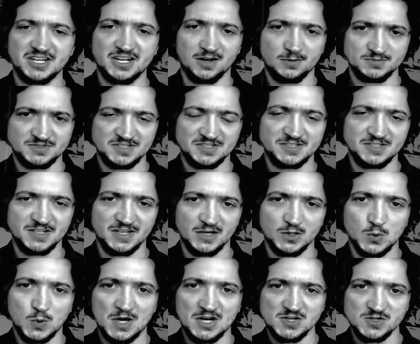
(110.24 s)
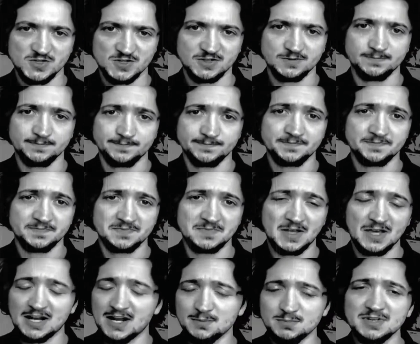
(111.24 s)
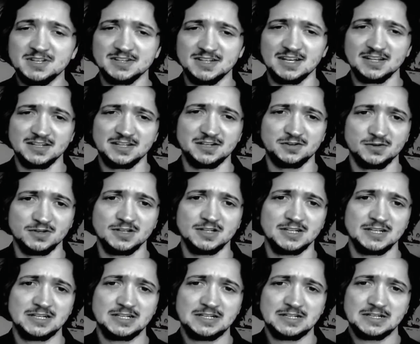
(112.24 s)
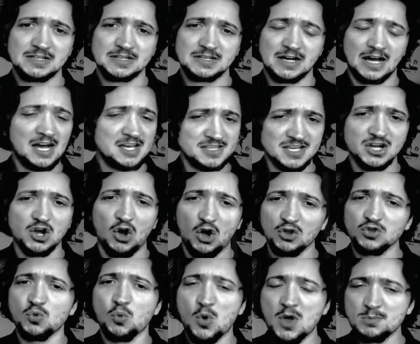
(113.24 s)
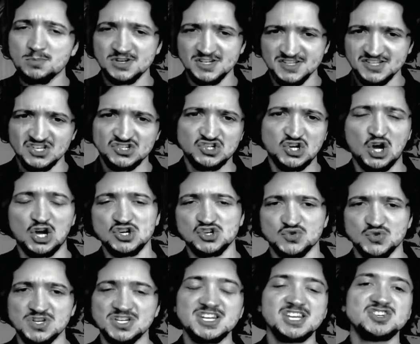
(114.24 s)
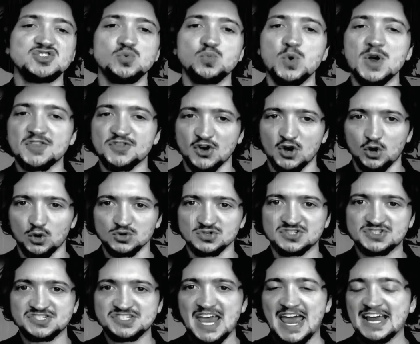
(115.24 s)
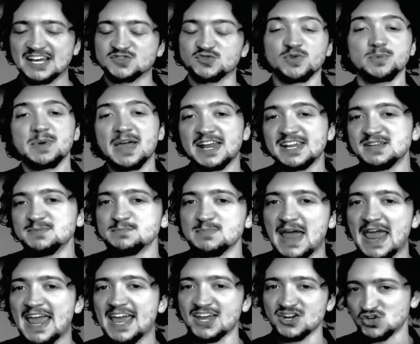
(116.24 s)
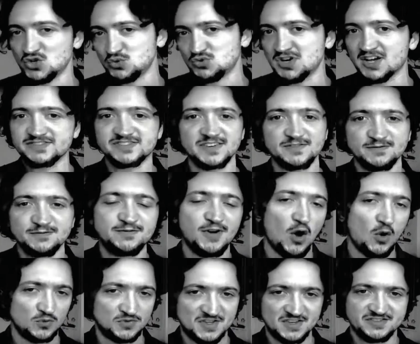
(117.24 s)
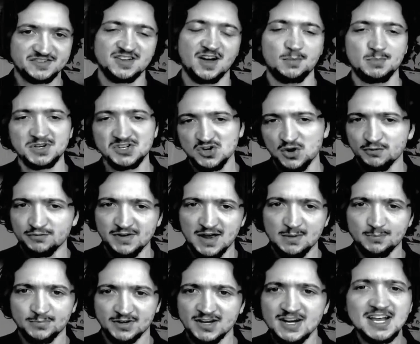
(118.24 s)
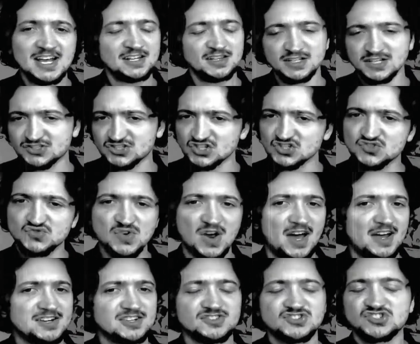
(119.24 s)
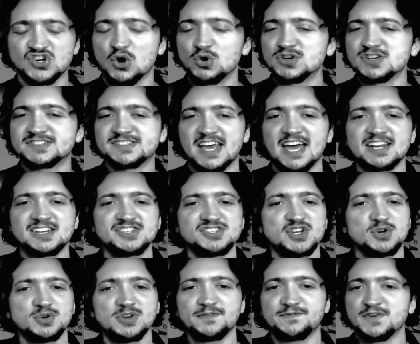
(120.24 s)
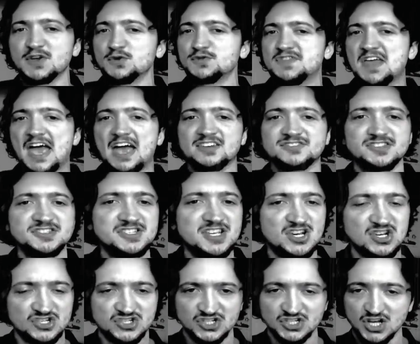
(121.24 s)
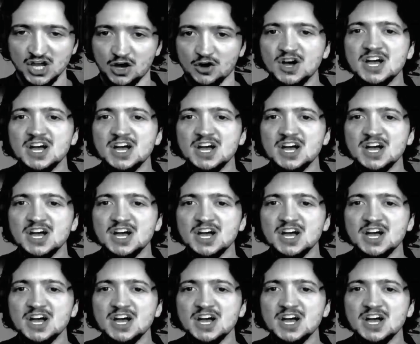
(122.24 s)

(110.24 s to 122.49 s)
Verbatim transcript: comes into the equation. And I mean that literally. I think all the women in this country need to withhold sex from any man who doesn't vote this coming November. Lysistrata showed us how to do it a few thousand years ago.